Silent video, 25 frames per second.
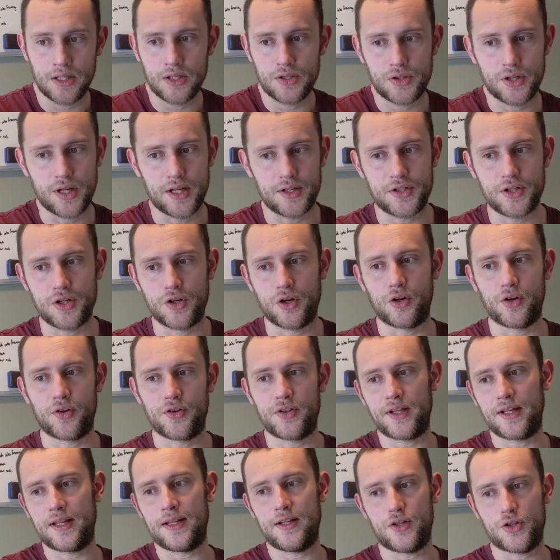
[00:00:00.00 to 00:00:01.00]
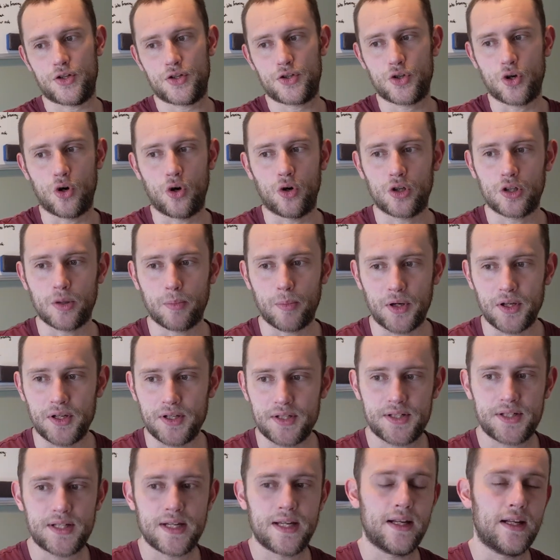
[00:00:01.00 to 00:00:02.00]
So that's another thing he just talked about,
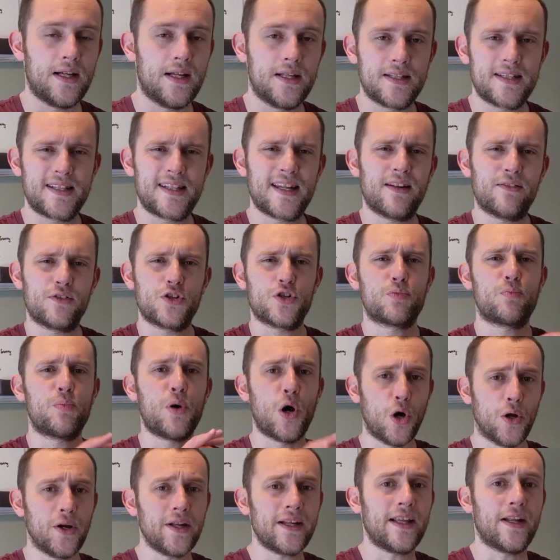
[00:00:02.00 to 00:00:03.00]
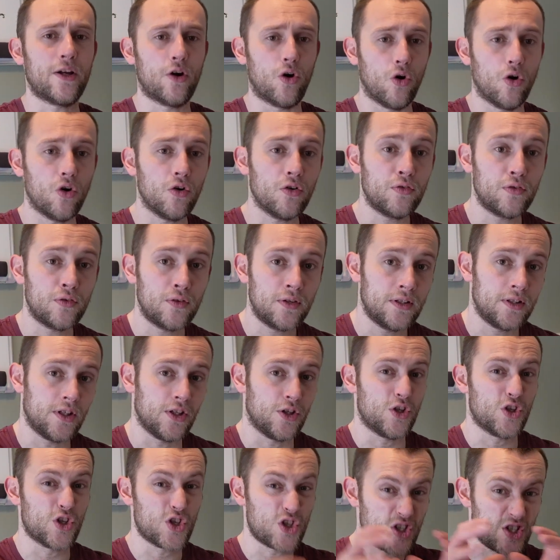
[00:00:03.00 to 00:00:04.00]
and said, instead of just putting it off, to
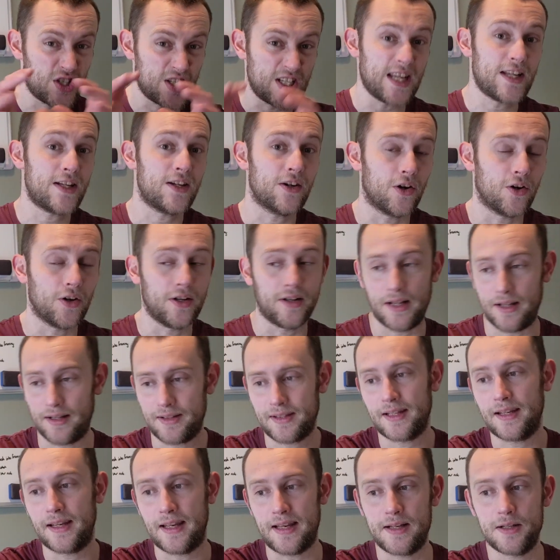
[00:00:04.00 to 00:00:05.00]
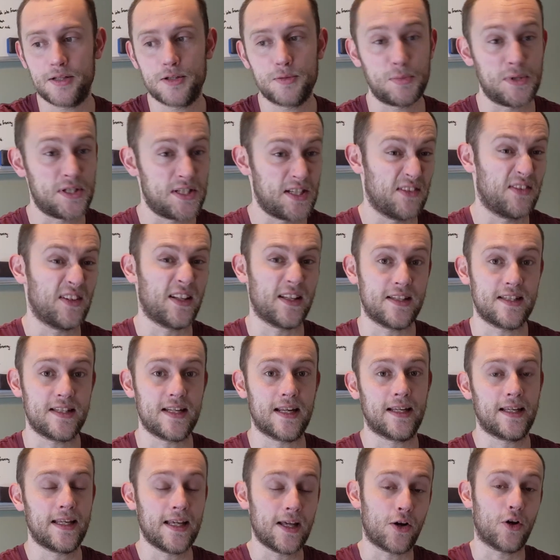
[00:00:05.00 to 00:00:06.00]
just sit on, I think he specifically
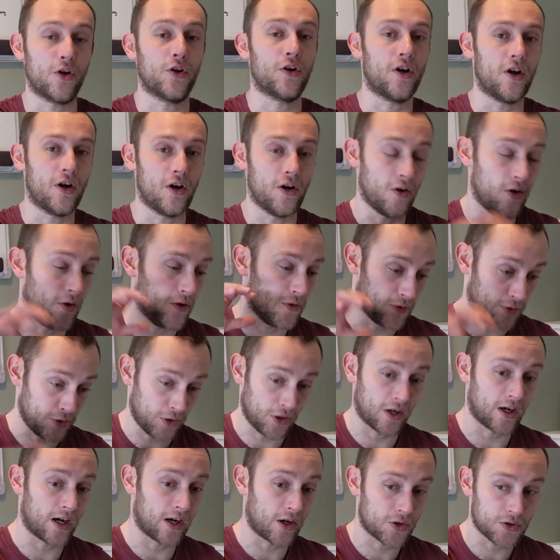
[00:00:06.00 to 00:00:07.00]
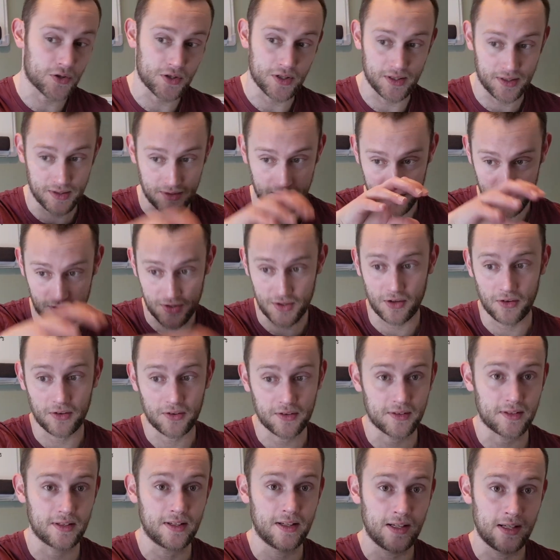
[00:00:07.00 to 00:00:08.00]
said, get on your arse and
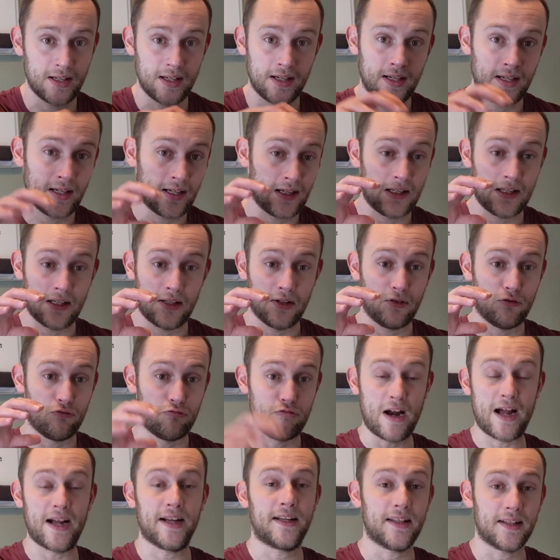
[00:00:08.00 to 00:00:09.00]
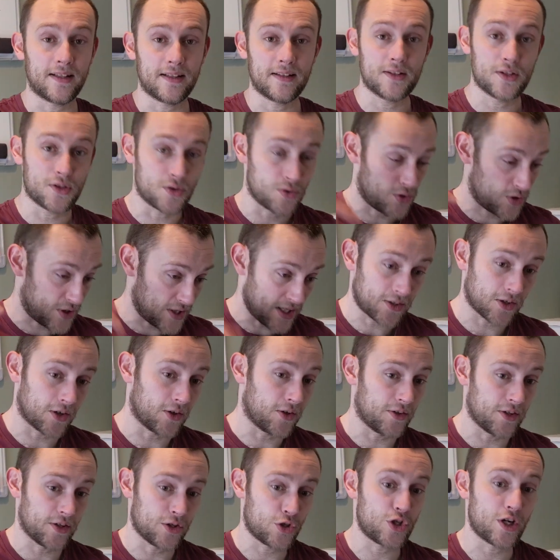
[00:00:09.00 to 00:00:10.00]
start writing. So sit
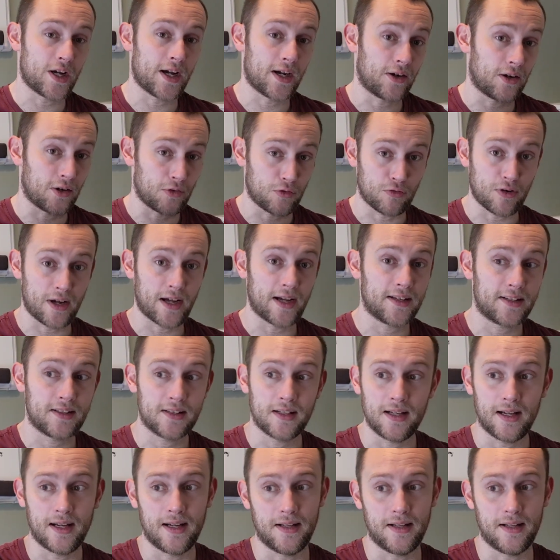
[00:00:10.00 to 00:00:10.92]
down in the chair and write.